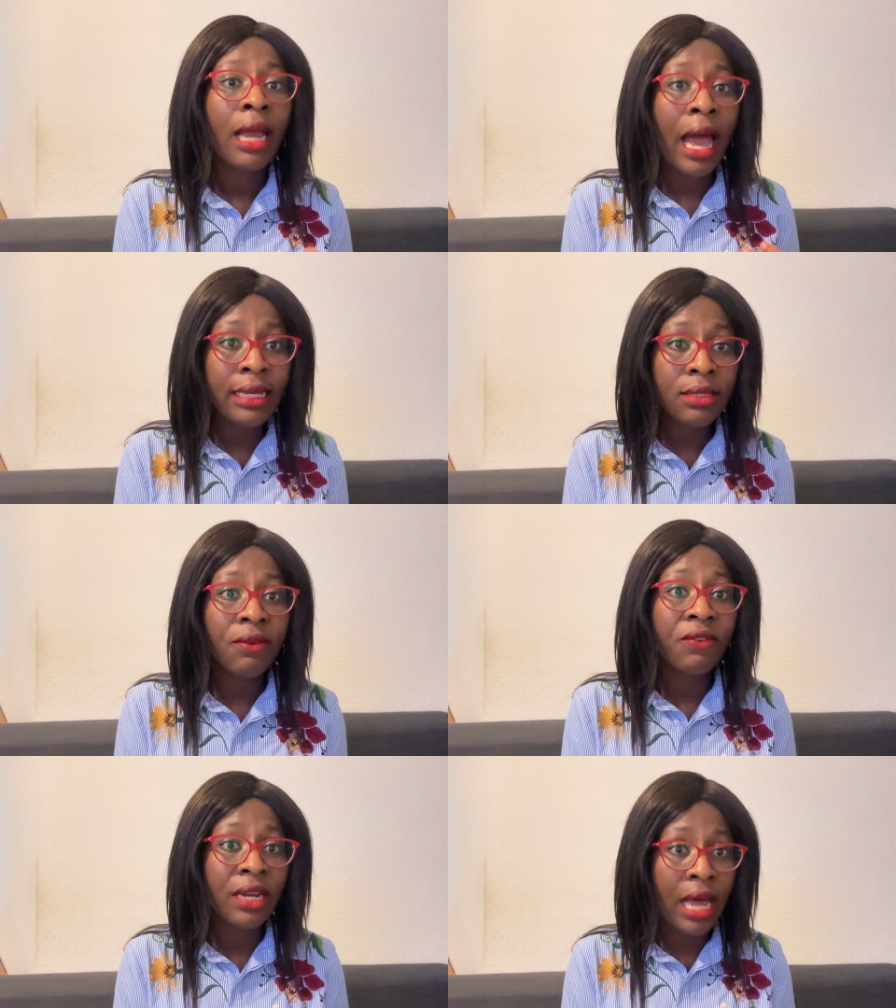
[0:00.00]
as
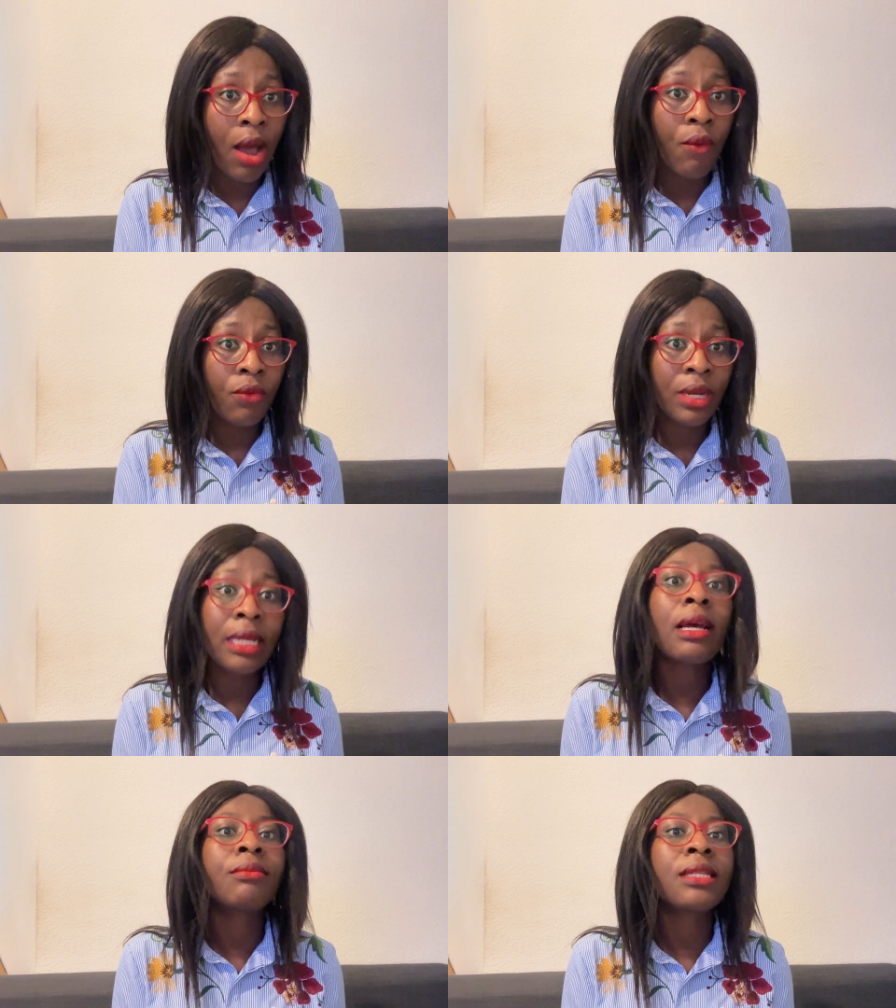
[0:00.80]
of now
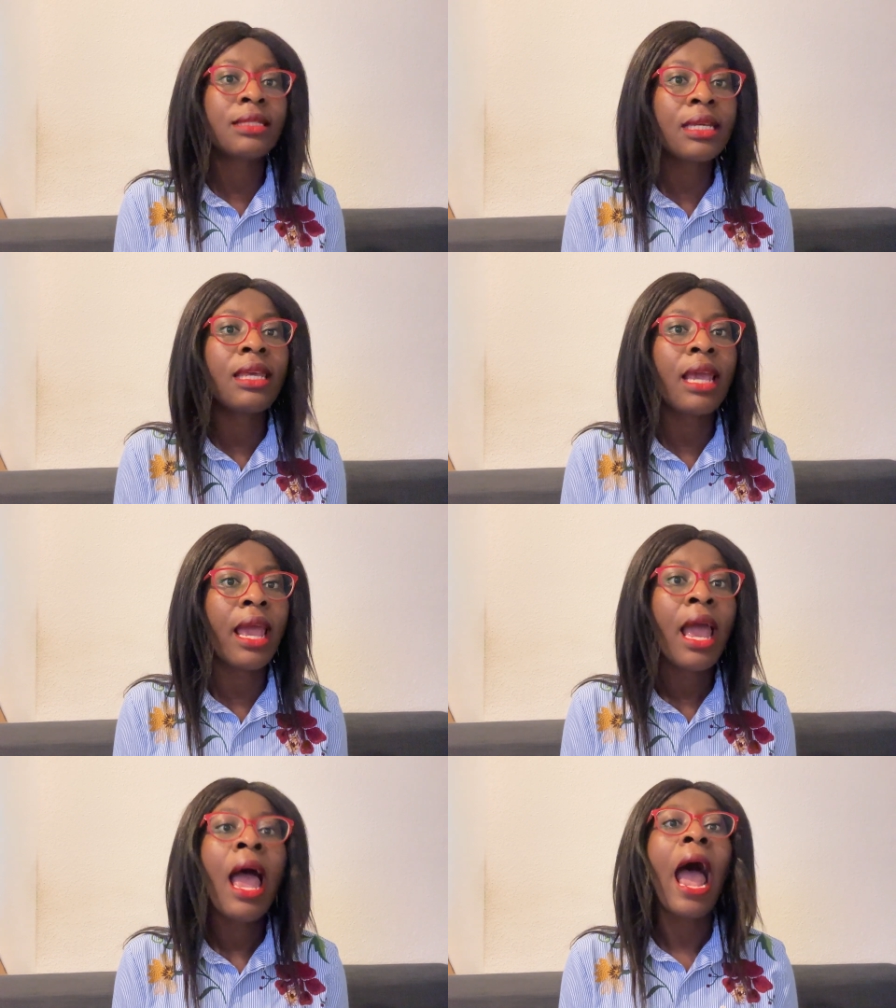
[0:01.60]
that I'm sitting
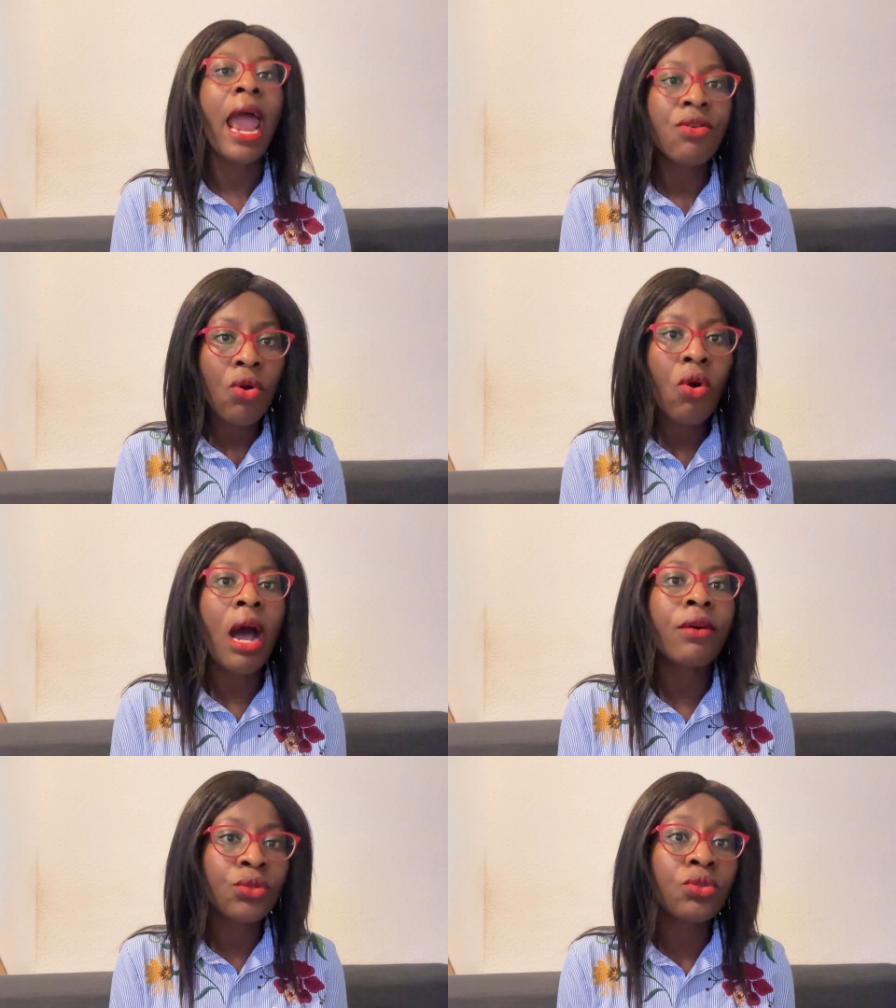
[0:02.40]
here, I know
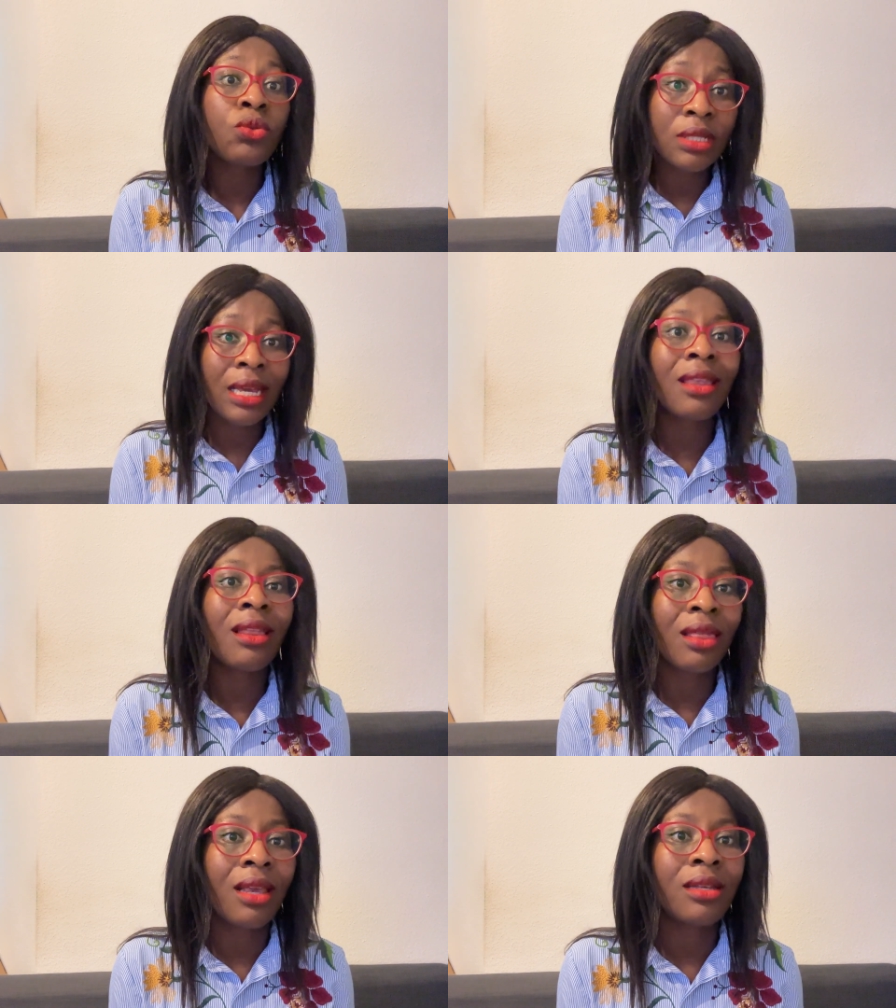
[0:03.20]
how to do
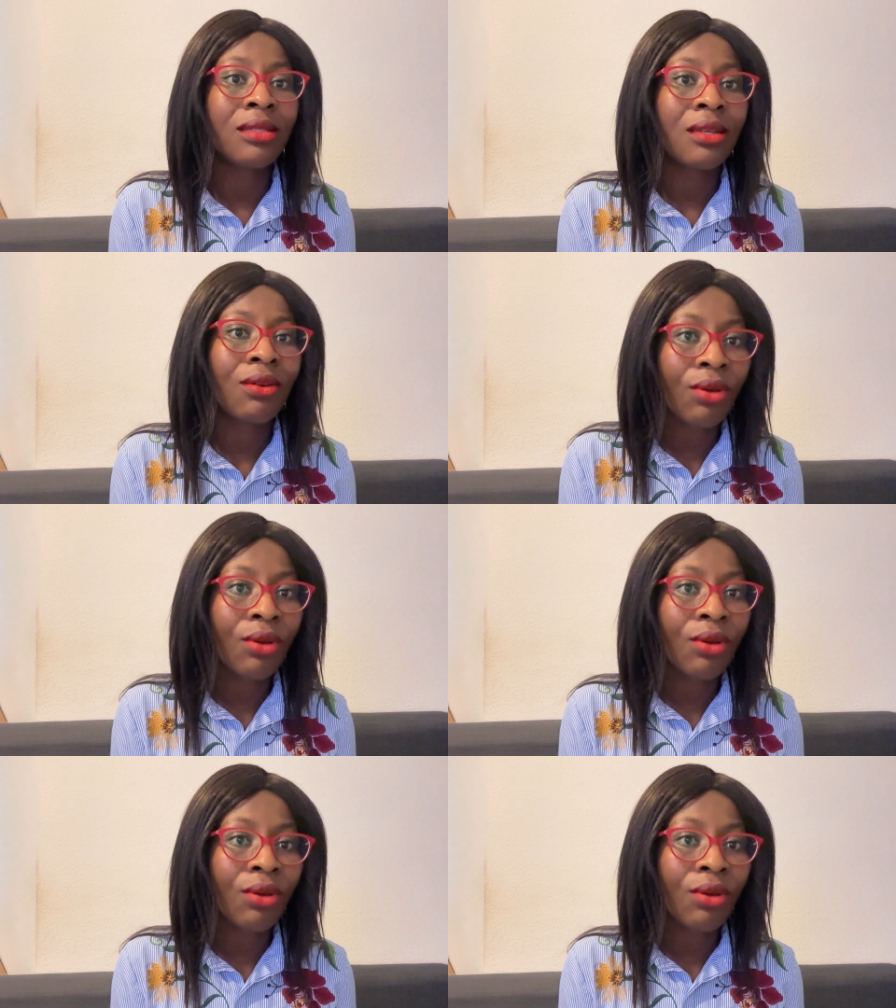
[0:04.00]
certain things.